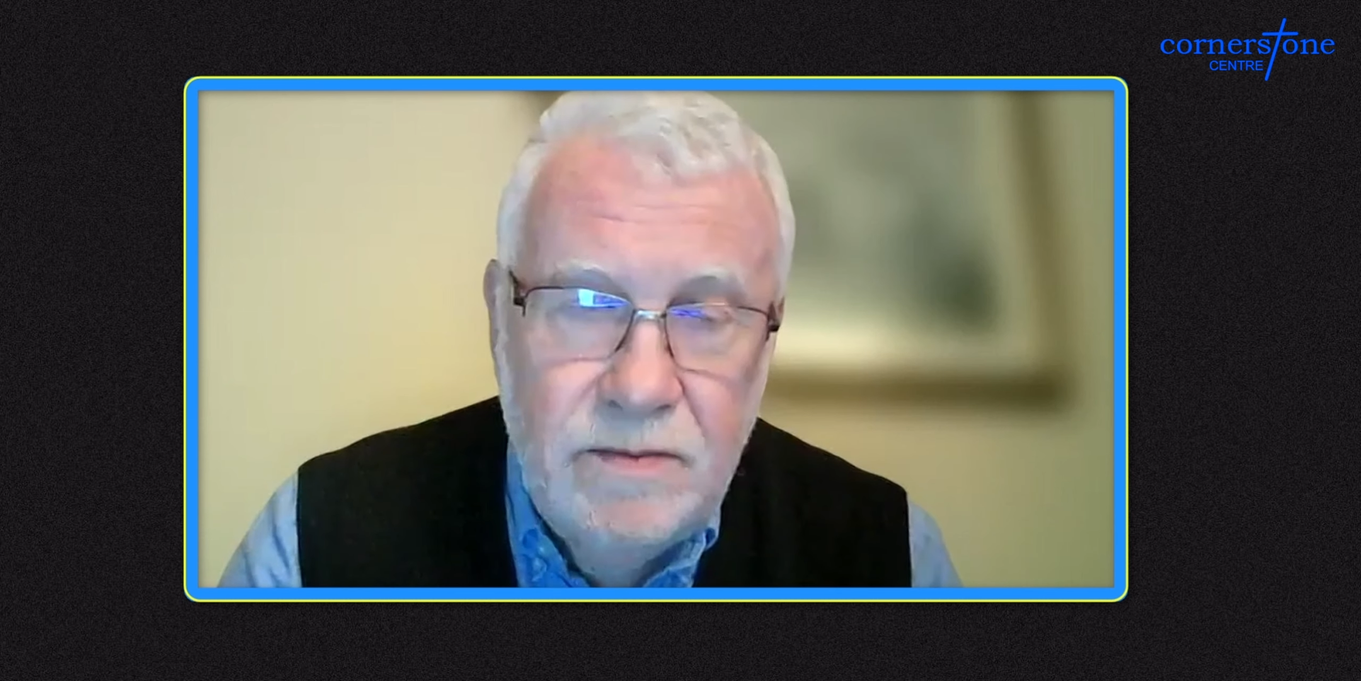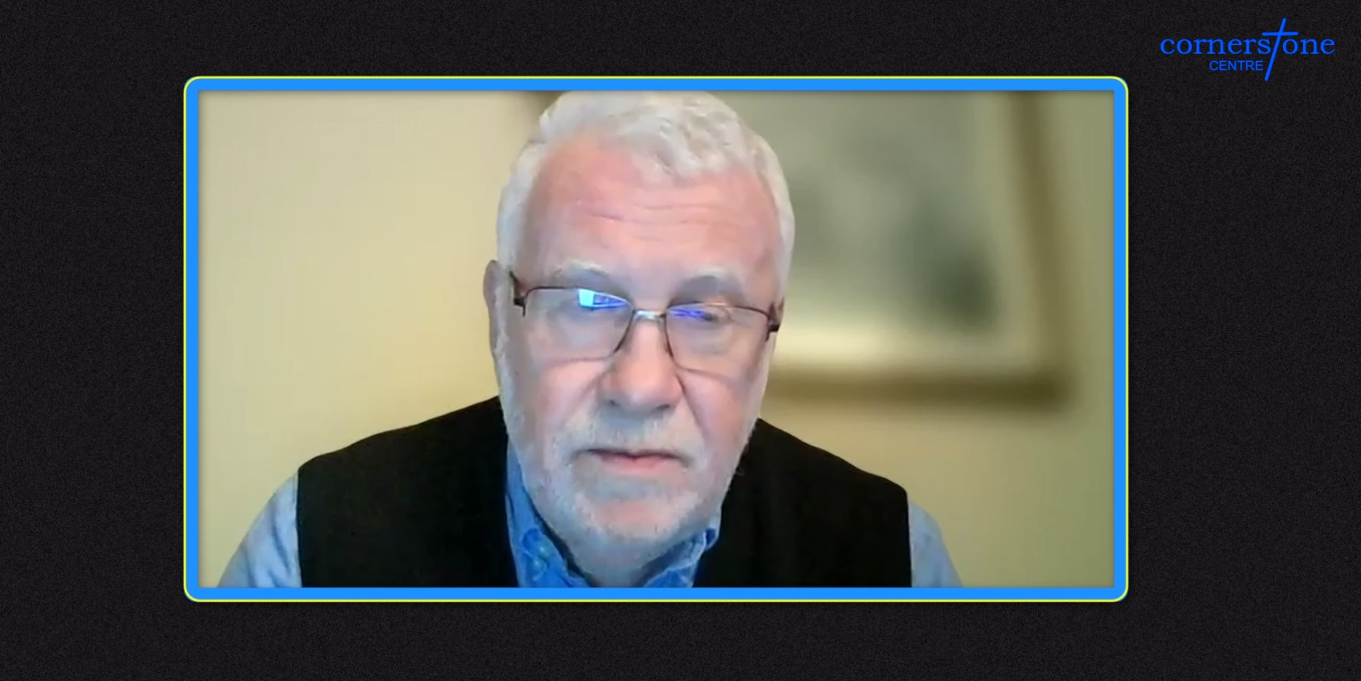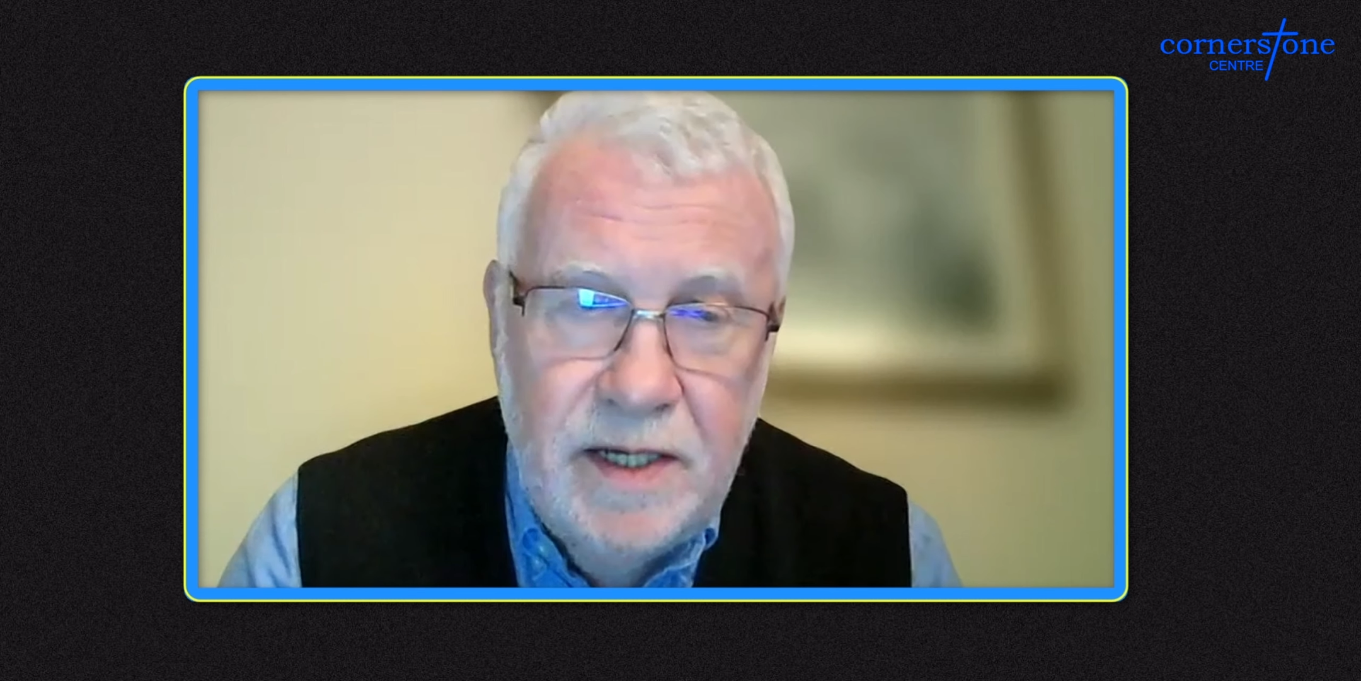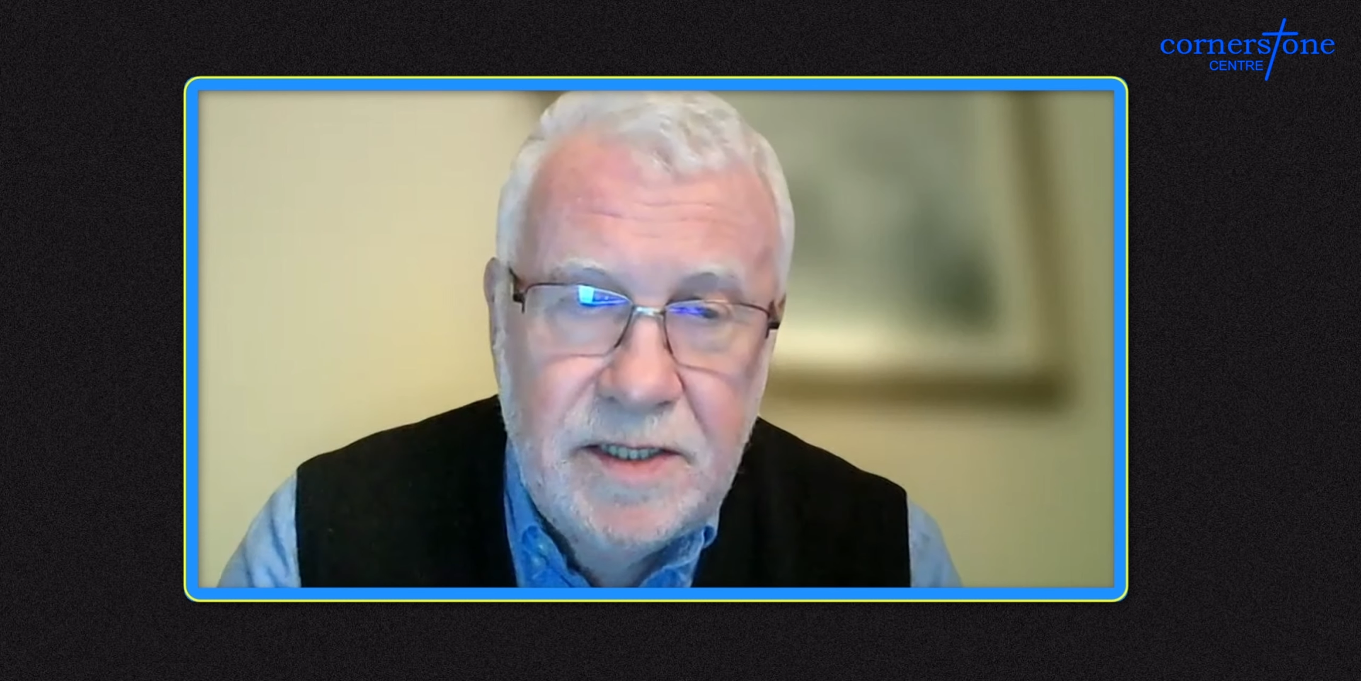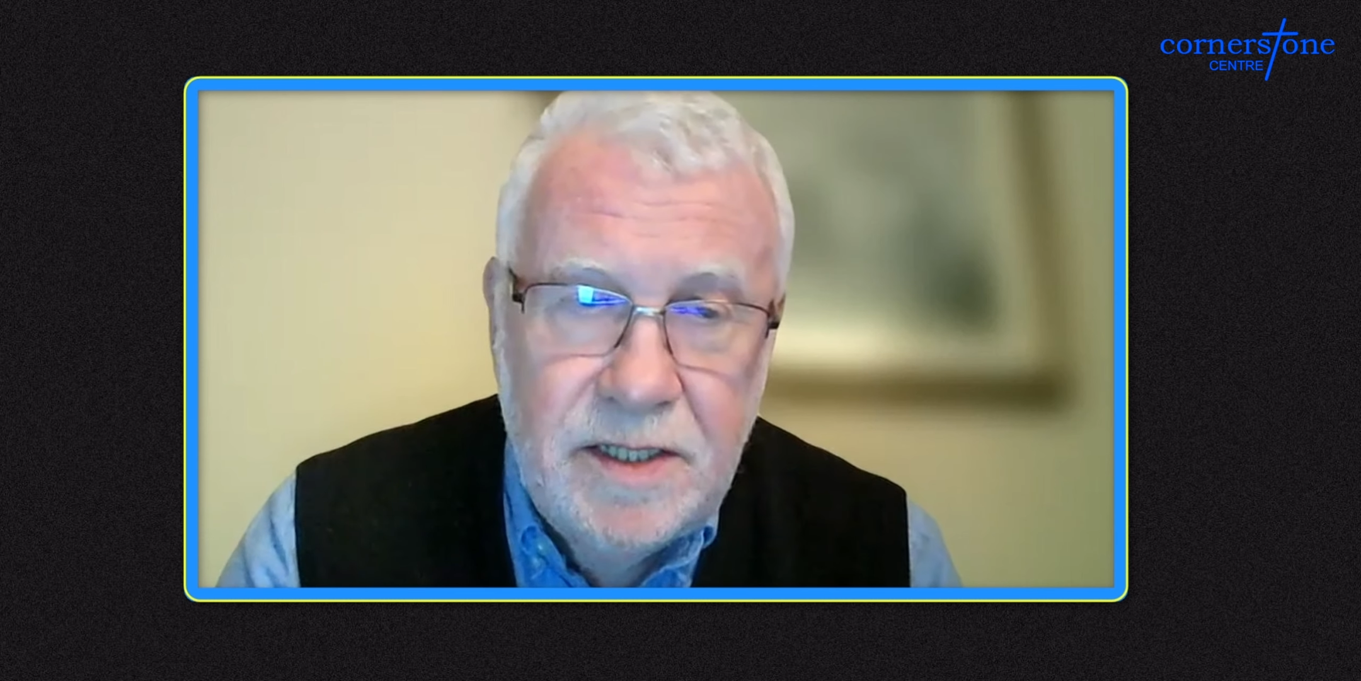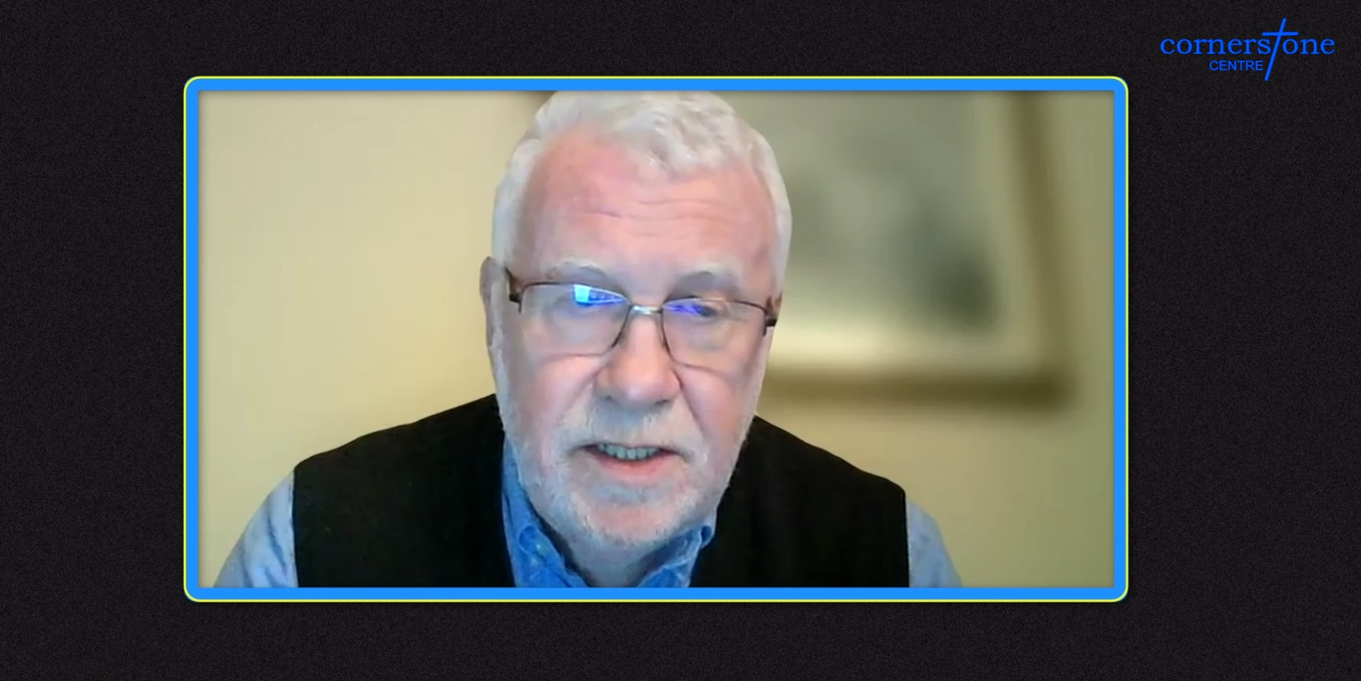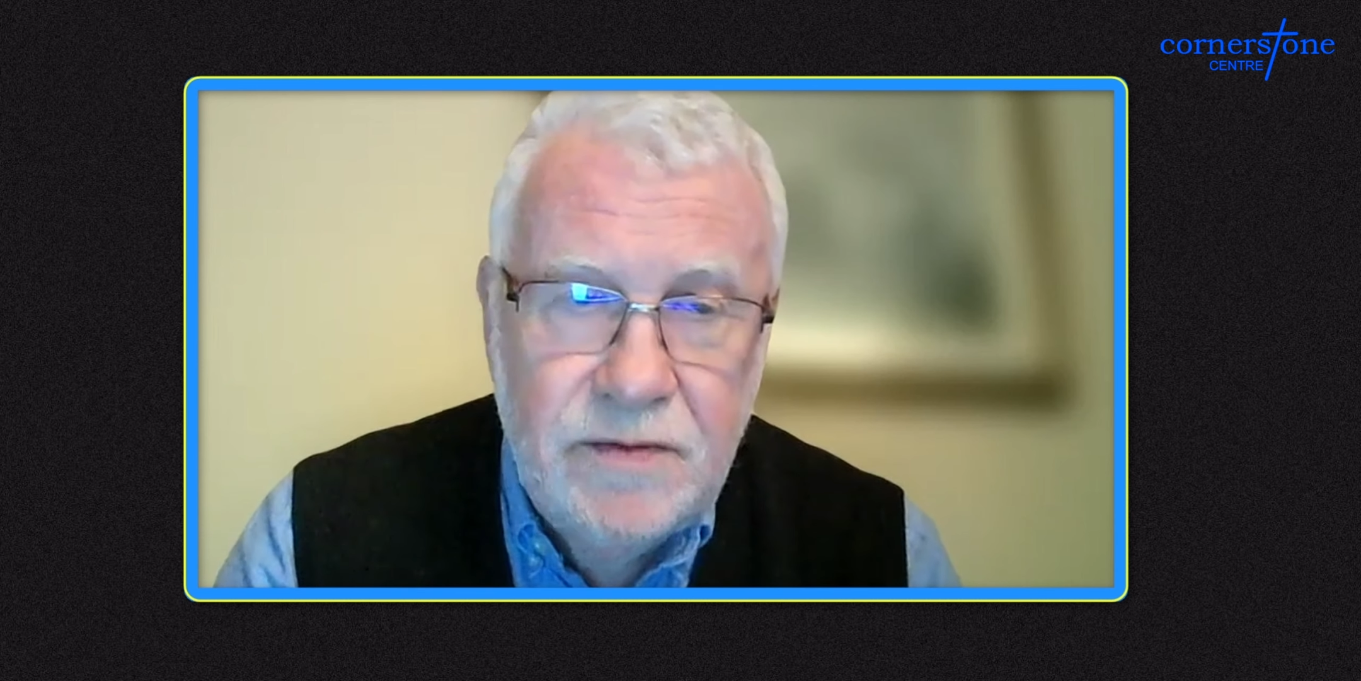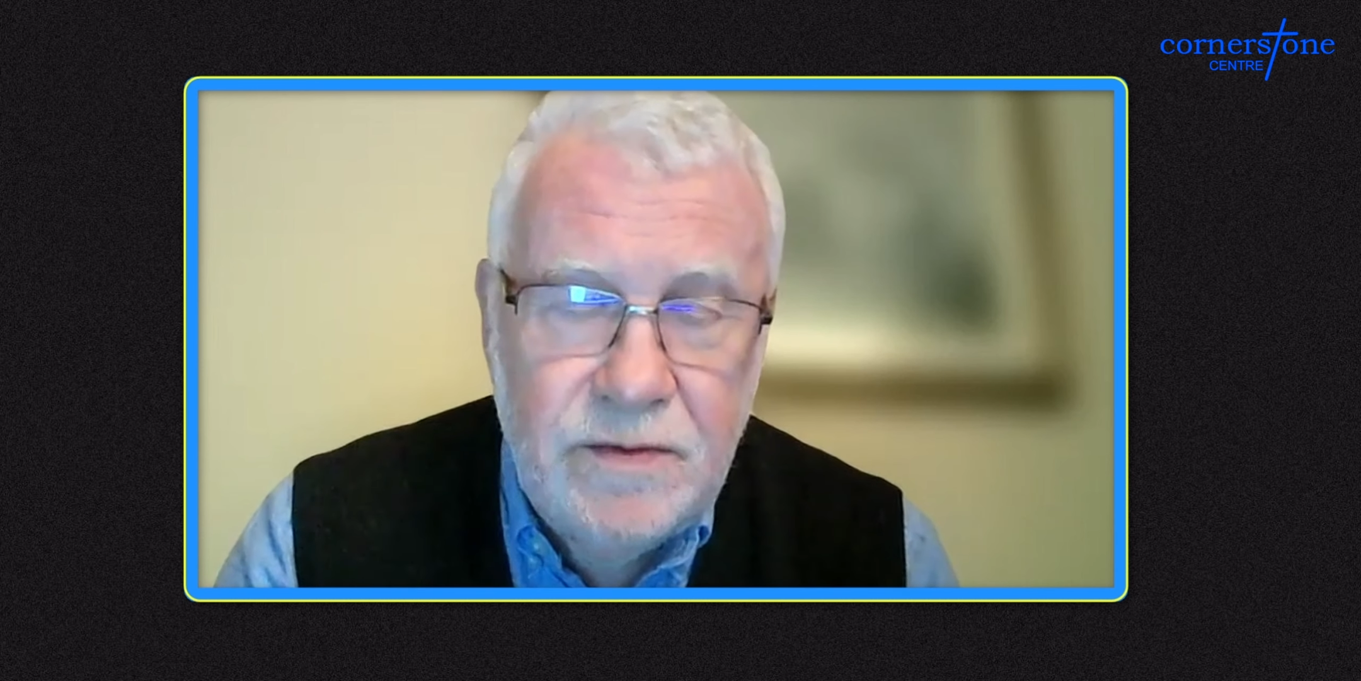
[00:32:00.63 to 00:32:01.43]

message